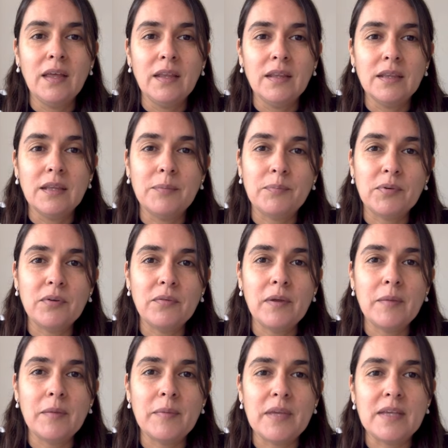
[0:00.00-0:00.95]
The
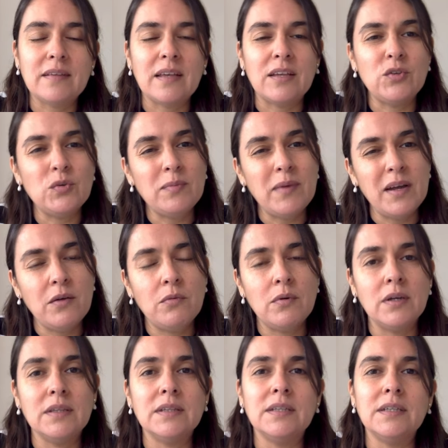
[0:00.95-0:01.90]
problem is, and you might
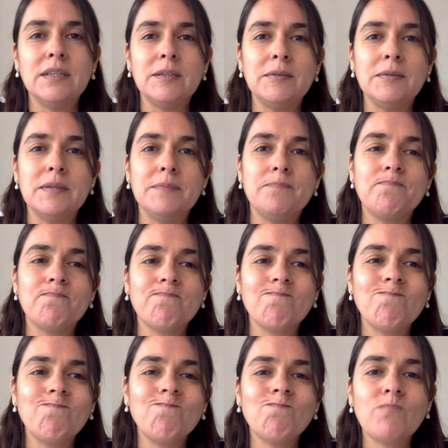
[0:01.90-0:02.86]
wonder,
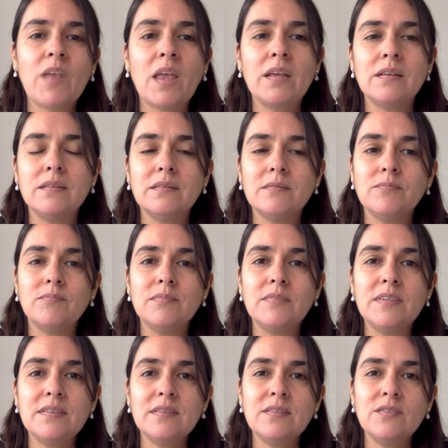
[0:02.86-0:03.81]

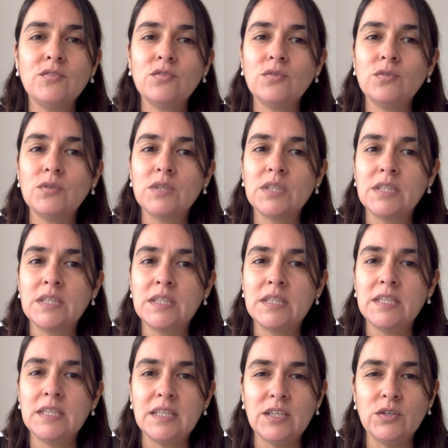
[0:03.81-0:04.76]
this is too
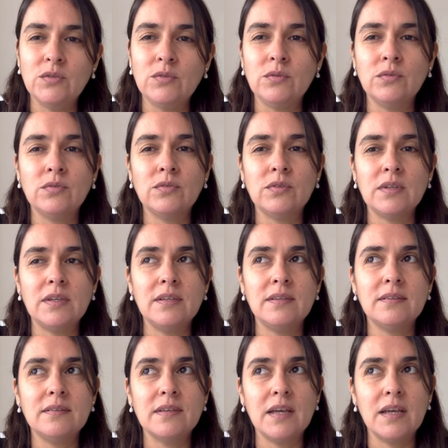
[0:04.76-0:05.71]
tedious,
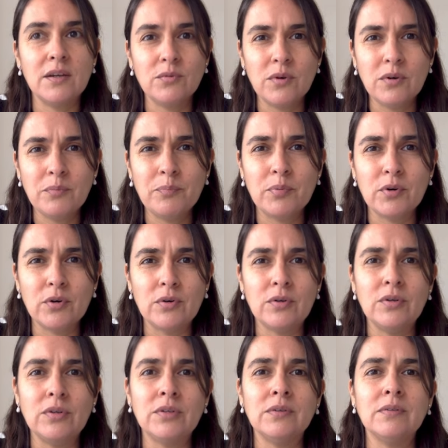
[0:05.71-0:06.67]
it's error
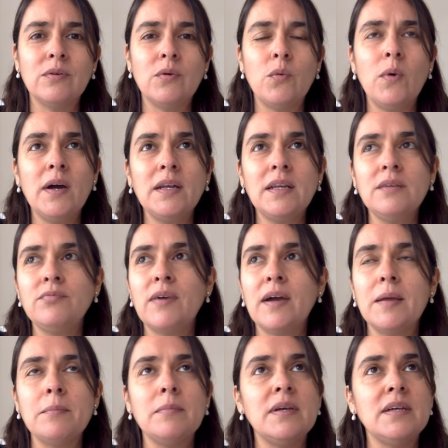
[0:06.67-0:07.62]
prone. What if
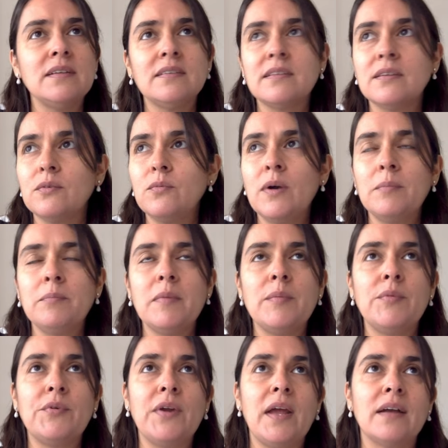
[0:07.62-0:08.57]
I missed one
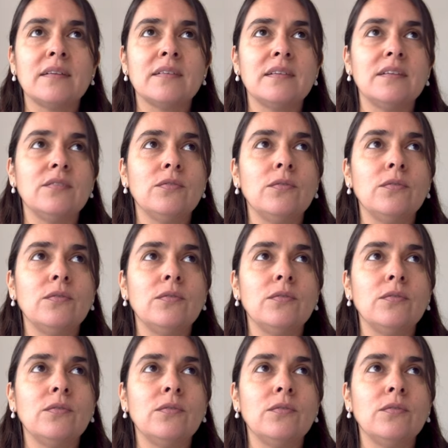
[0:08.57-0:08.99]
memory access?